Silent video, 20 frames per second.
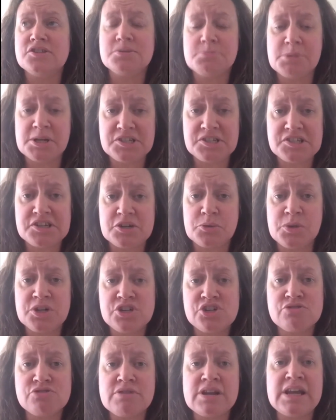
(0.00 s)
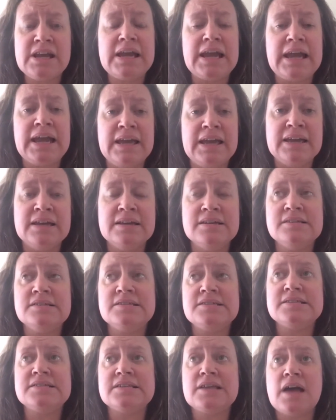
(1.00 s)
domestic witchery
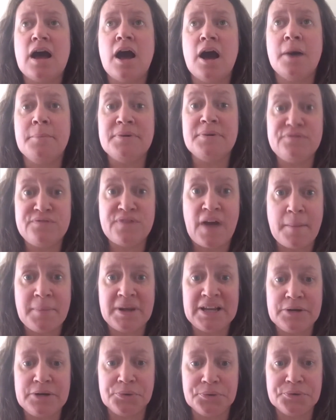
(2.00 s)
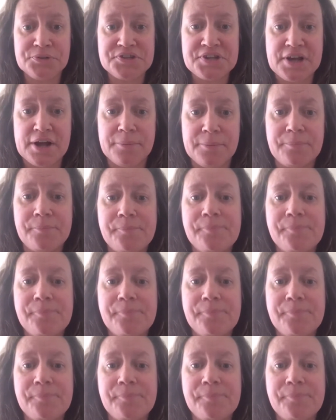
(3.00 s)
is a family altar.